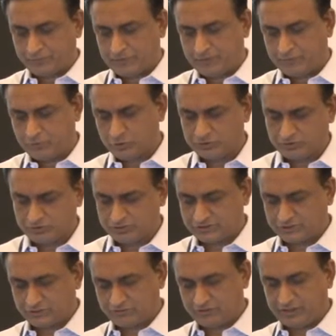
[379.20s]
And most of the
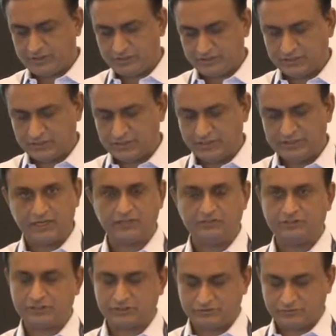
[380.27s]
survey, the
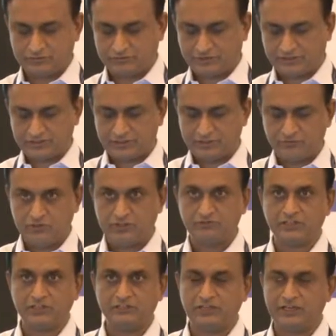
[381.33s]
LIDAR, first time we have
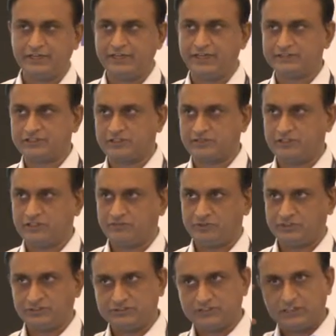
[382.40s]
done the LIDAR survey,
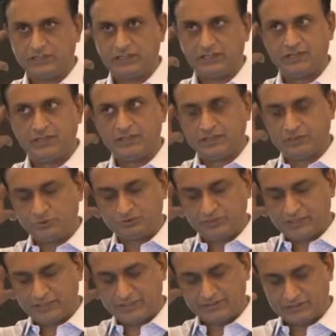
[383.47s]
which is using
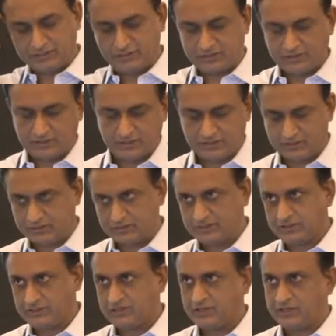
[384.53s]
laser
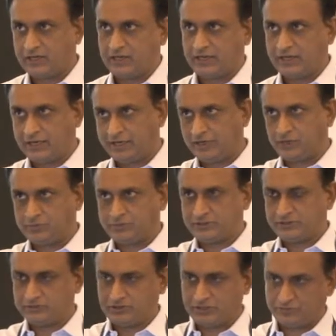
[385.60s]
and
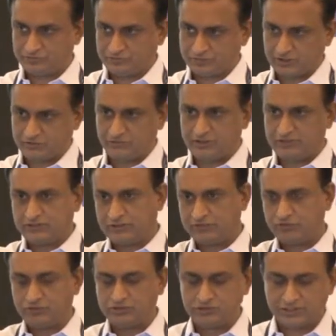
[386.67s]
helicopters. We have surveyed the
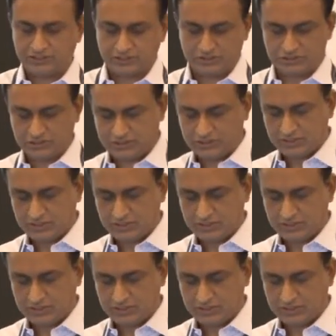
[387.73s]
full stretch.